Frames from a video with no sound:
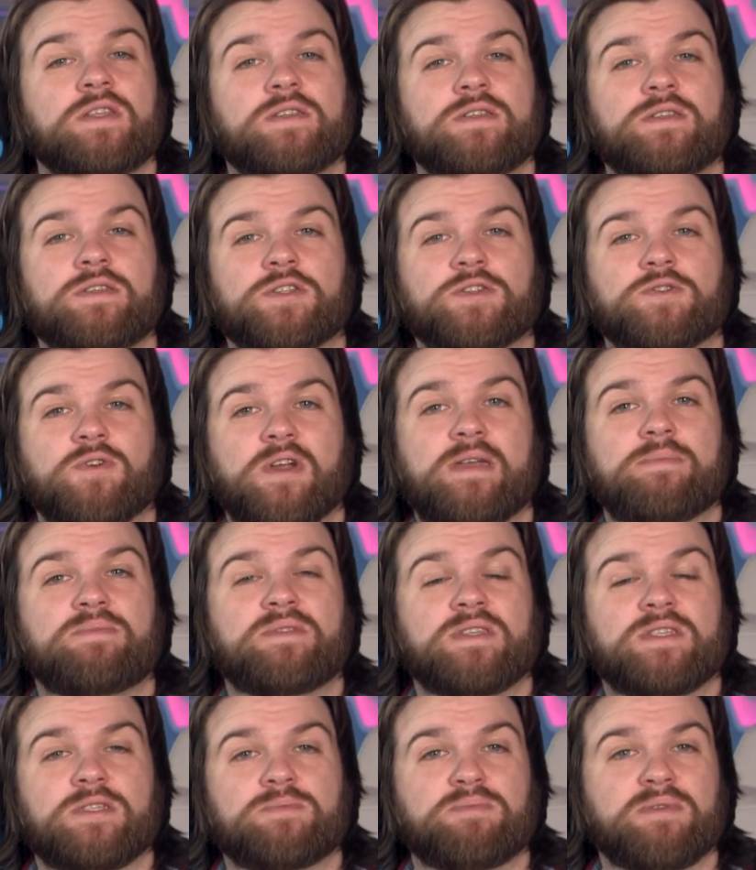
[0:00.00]
to describe
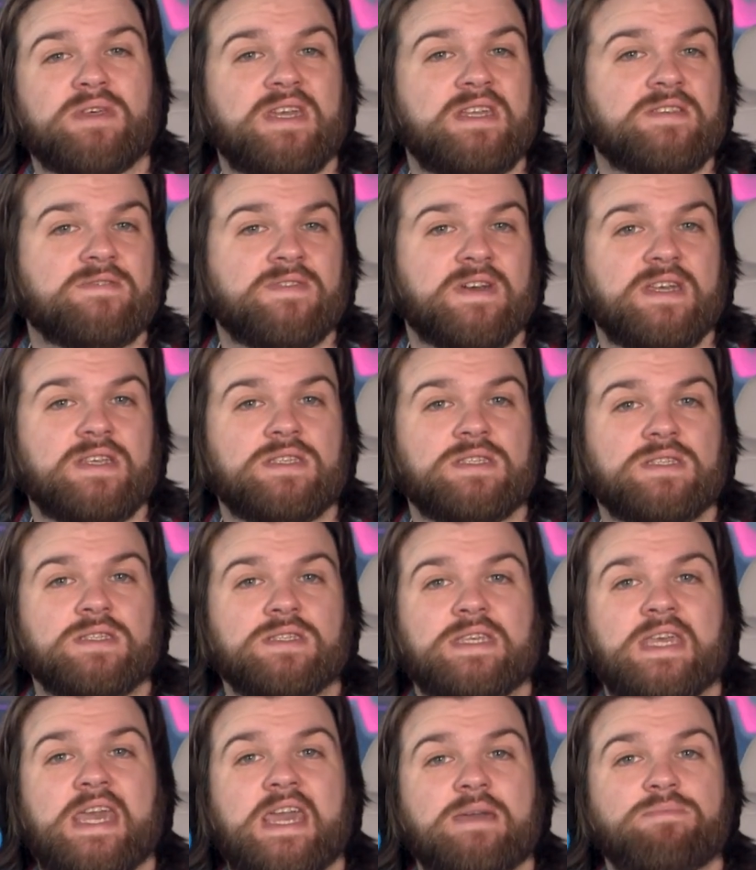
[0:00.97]
display devices
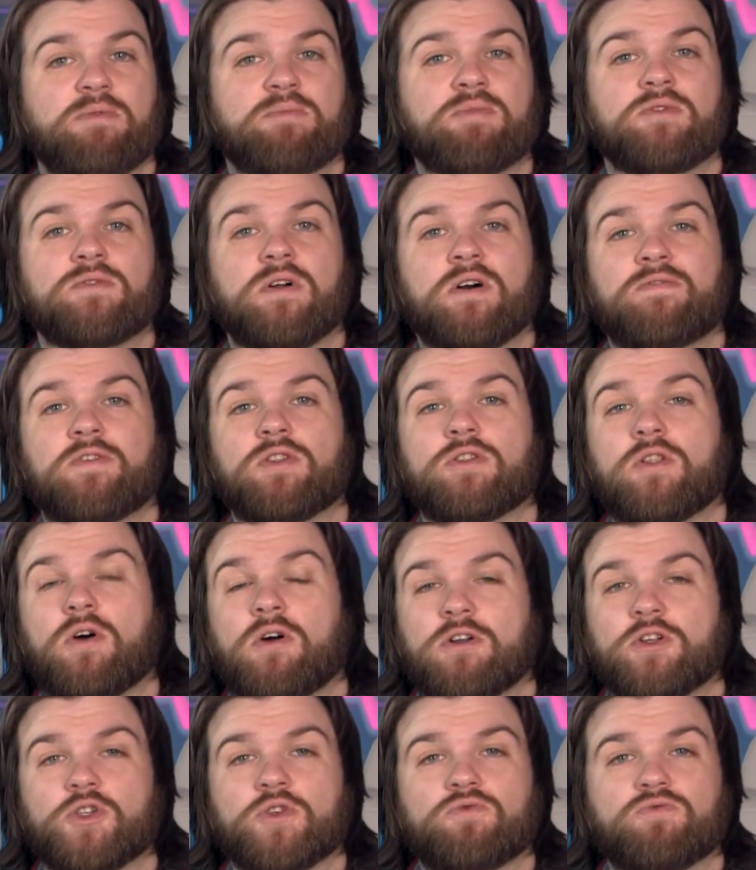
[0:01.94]
capable of a
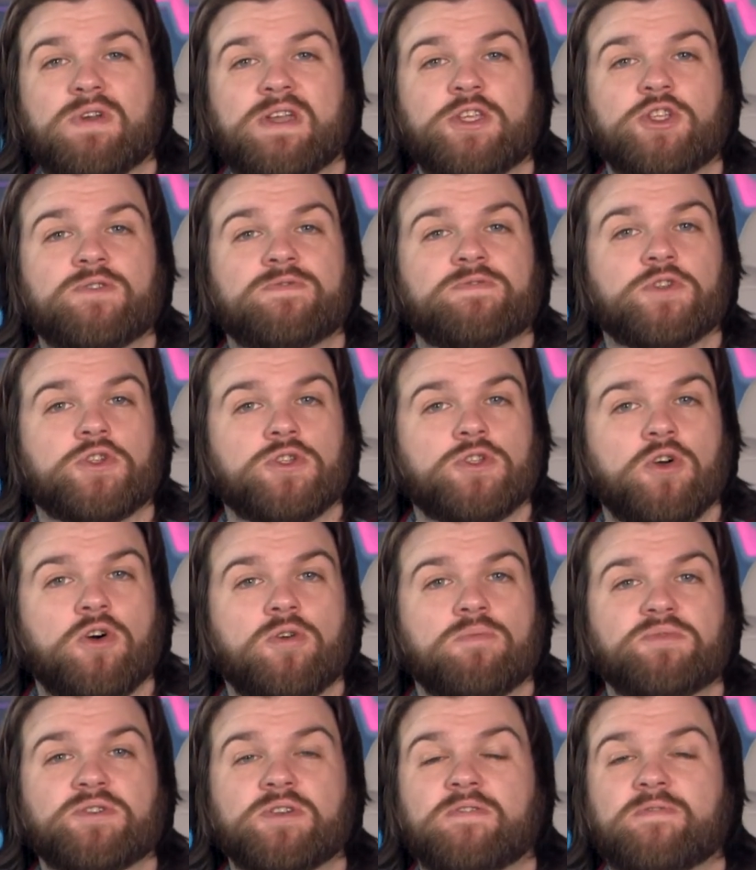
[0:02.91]
larger range of
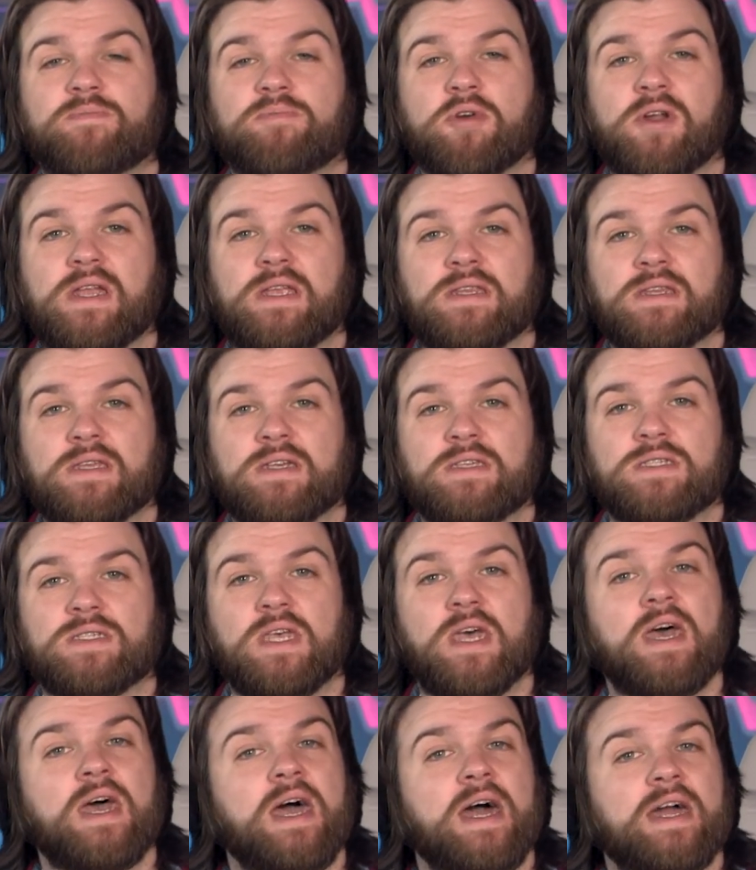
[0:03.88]
stops of brightness
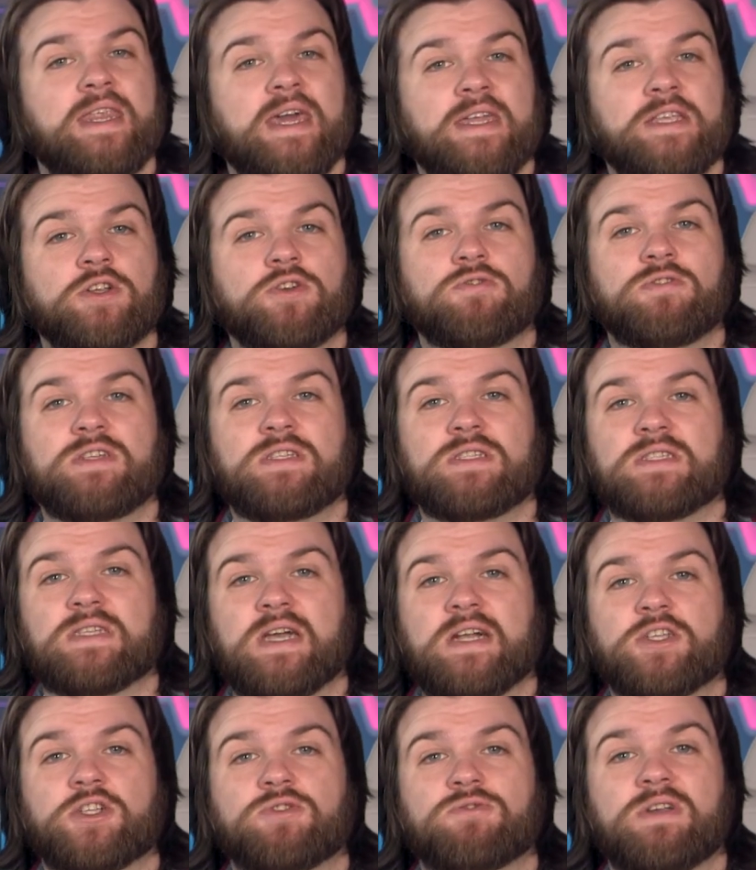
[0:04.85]
and increased
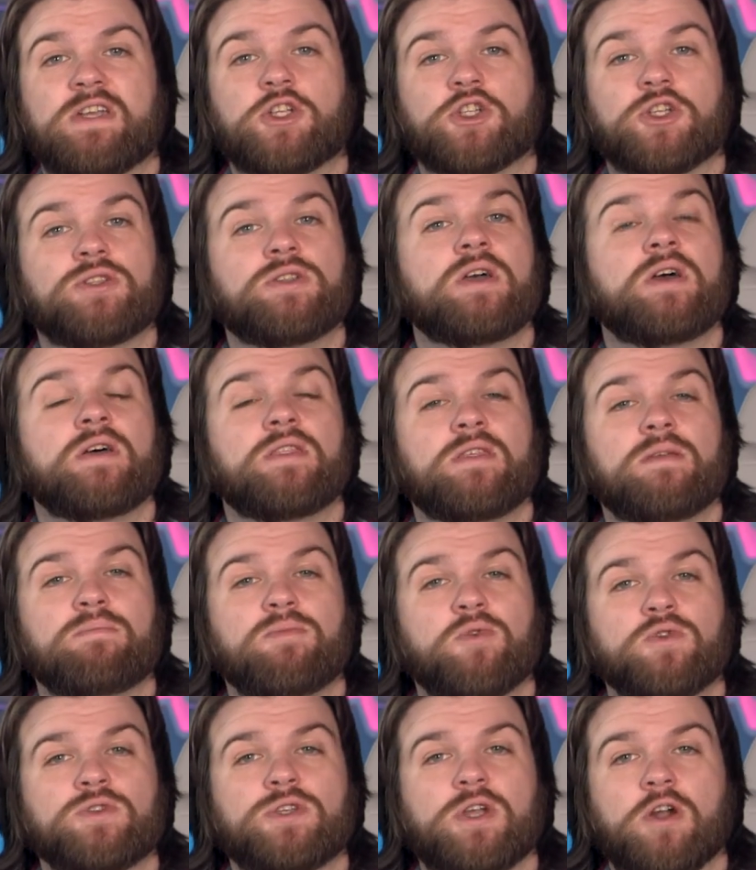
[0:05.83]
saturation than
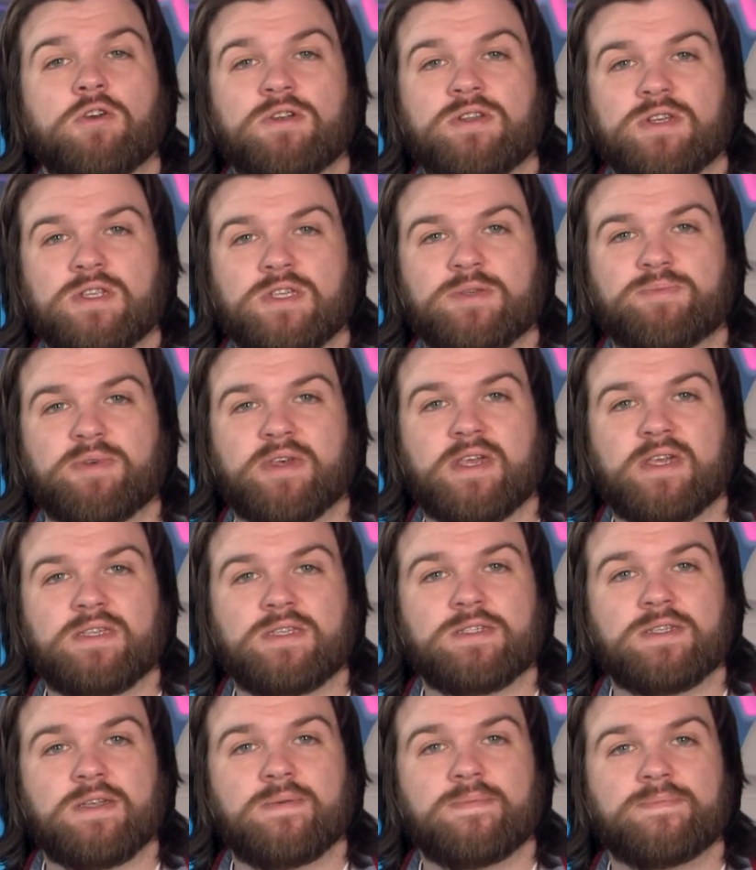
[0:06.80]
most current displays.